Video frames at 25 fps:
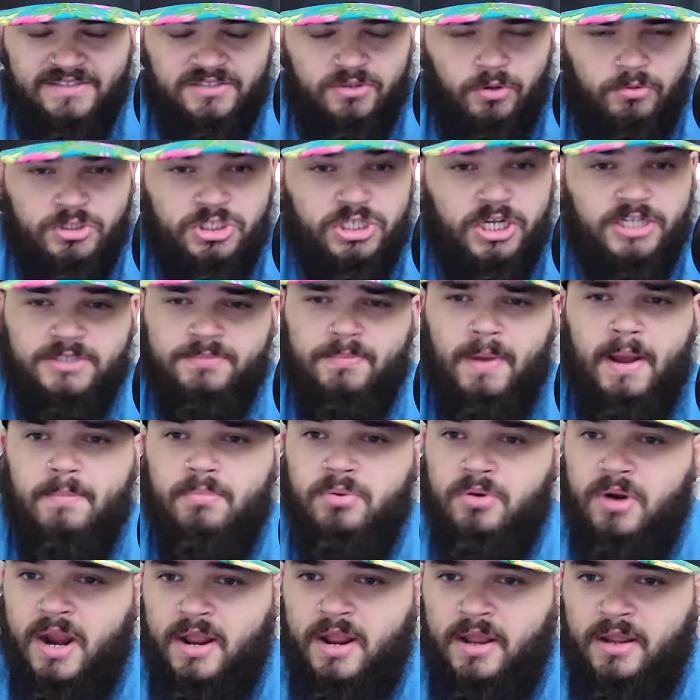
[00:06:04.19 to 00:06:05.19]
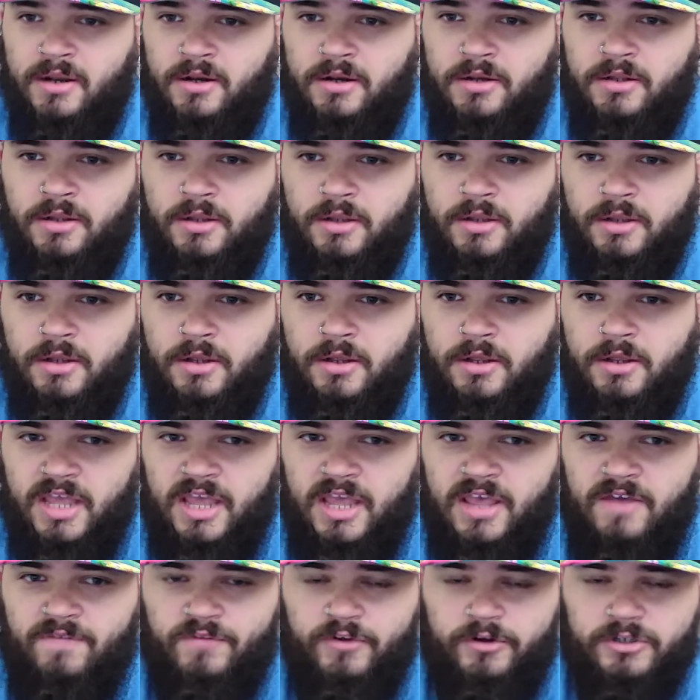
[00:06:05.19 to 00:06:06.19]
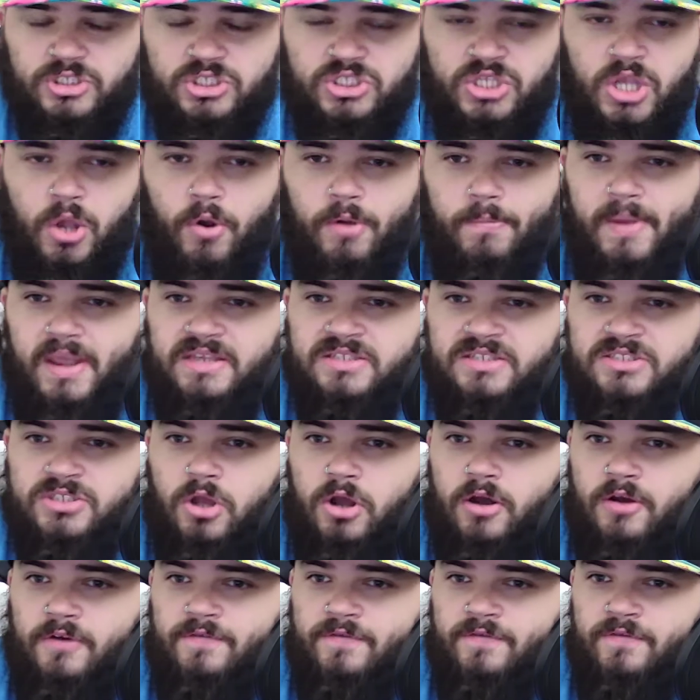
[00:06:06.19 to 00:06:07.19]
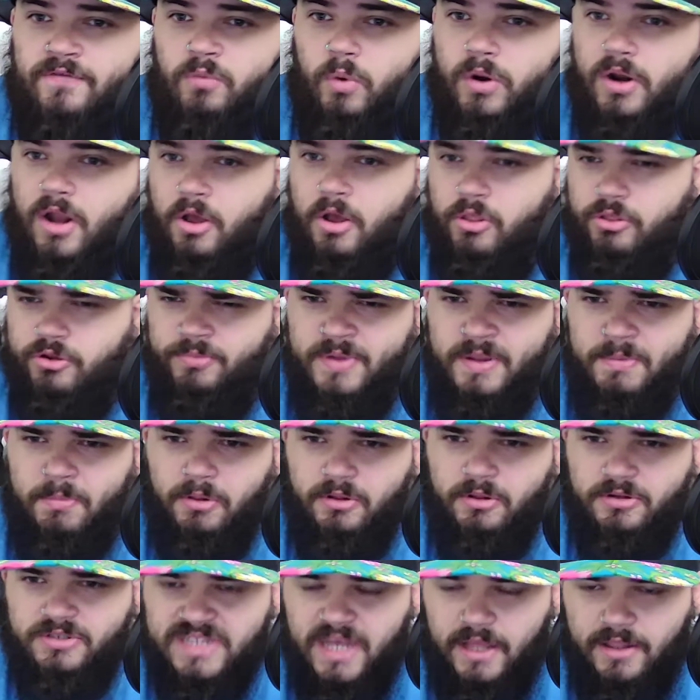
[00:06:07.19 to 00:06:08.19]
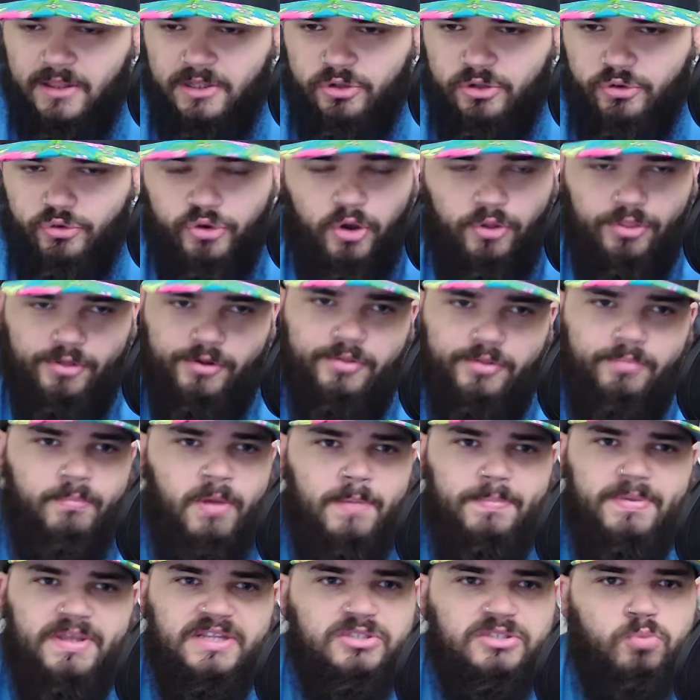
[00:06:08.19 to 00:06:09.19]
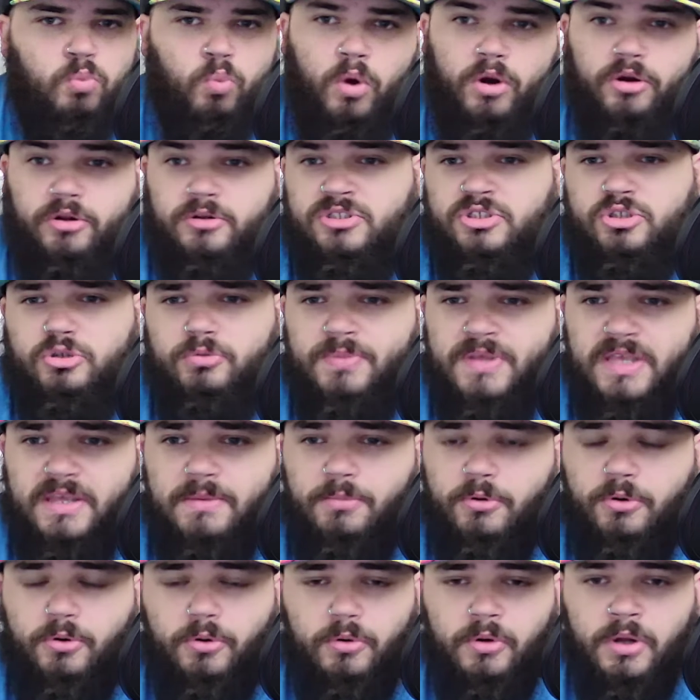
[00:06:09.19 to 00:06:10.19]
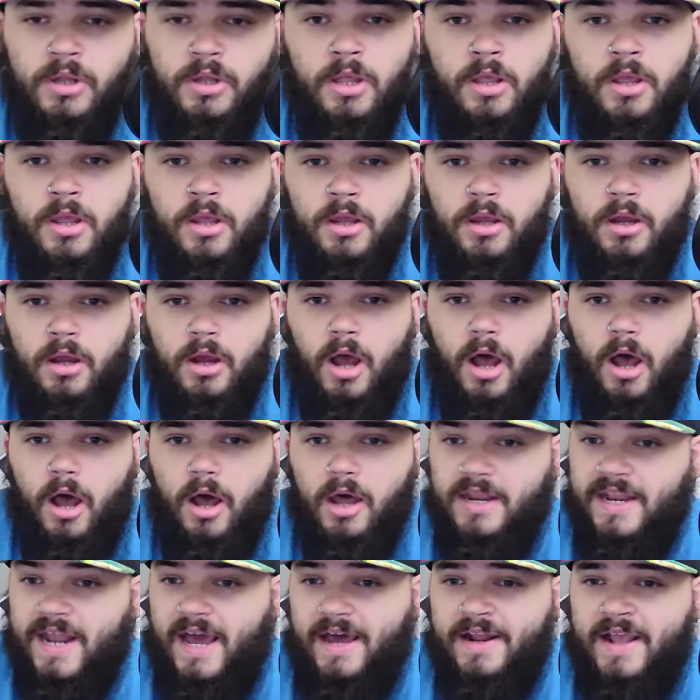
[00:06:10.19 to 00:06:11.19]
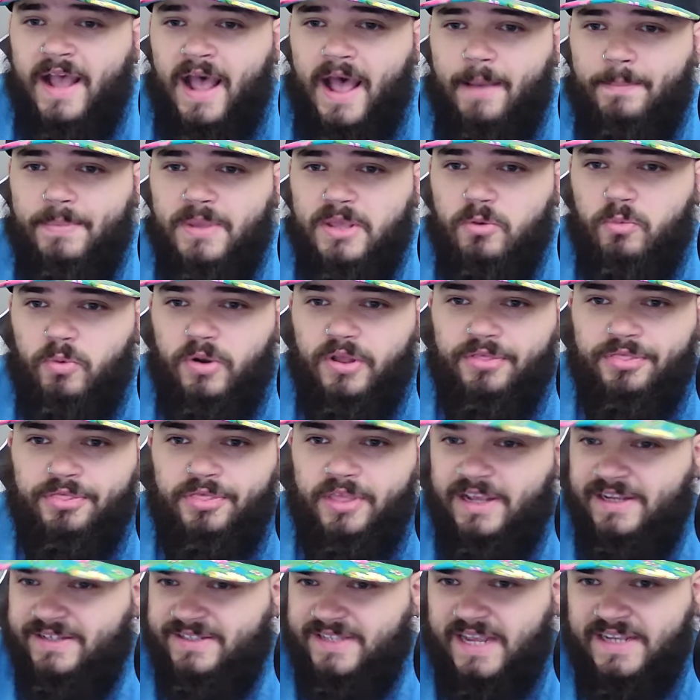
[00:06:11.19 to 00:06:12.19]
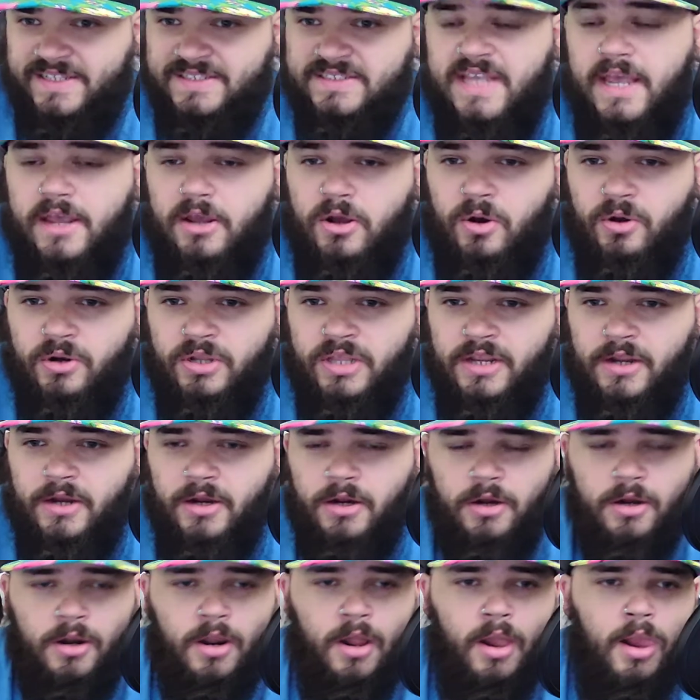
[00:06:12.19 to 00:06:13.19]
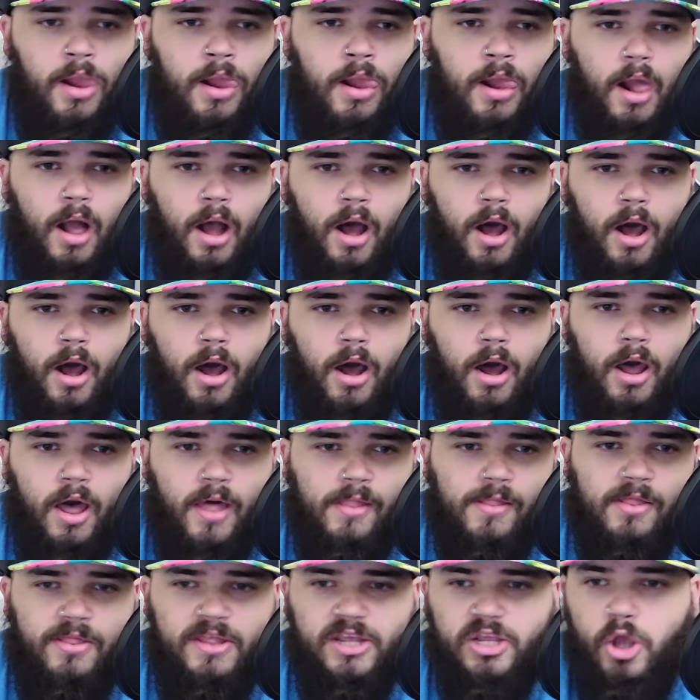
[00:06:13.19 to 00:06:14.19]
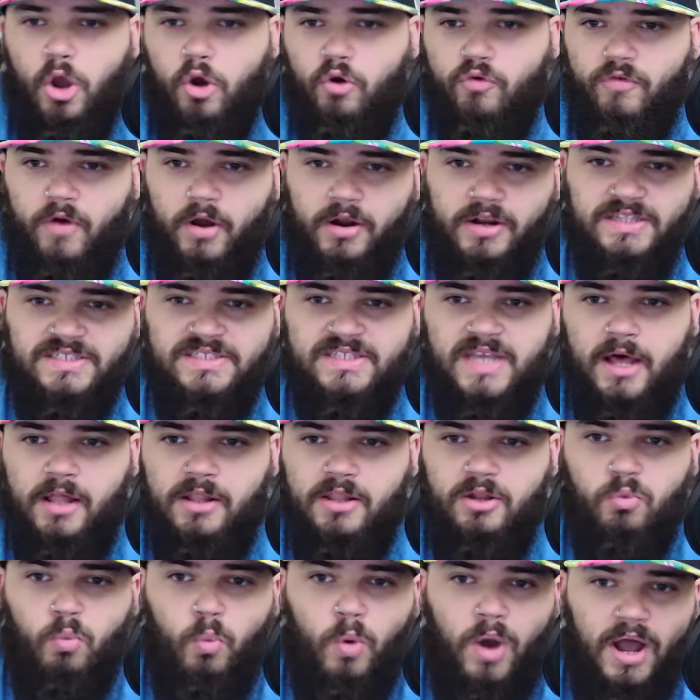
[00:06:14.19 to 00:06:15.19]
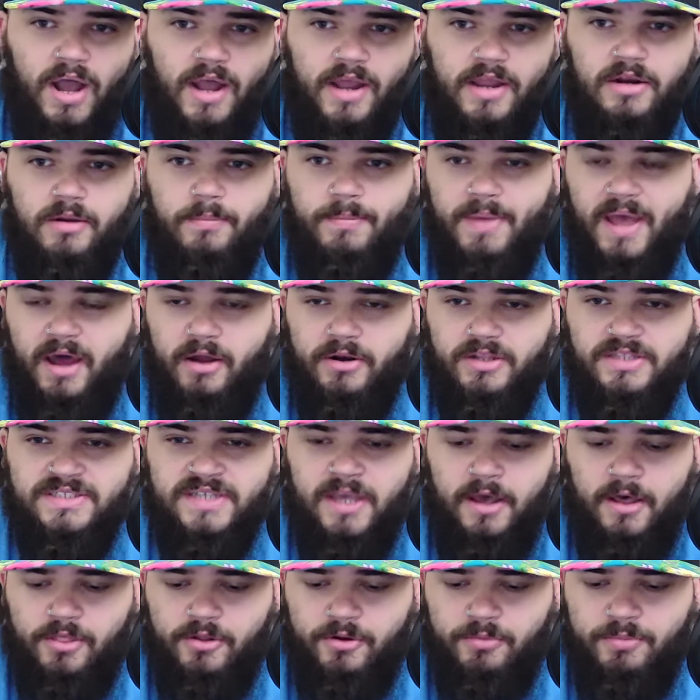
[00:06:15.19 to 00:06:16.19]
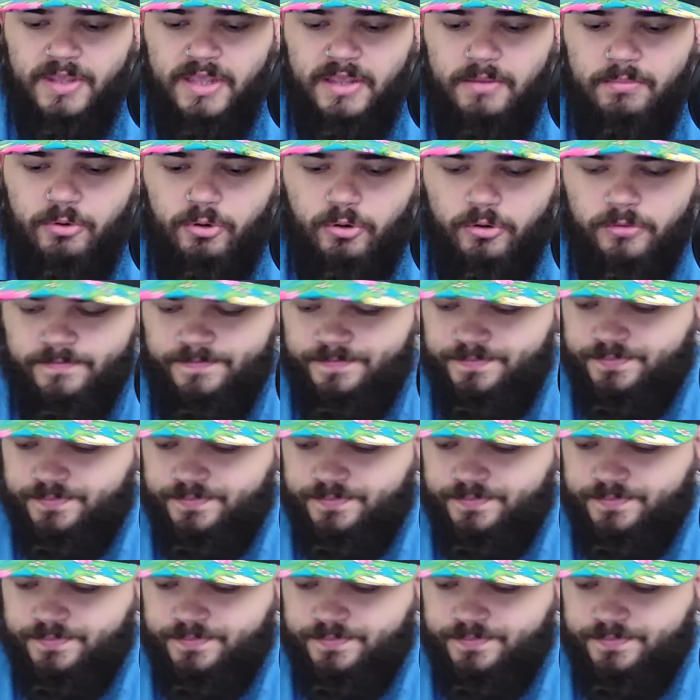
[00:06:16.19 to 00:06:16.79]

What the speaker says: Don't judge my brand if you're just going based off what other people are telling you. There might be one or two people not happy with things I say on here. And then they go run and tell and whine about it to other people.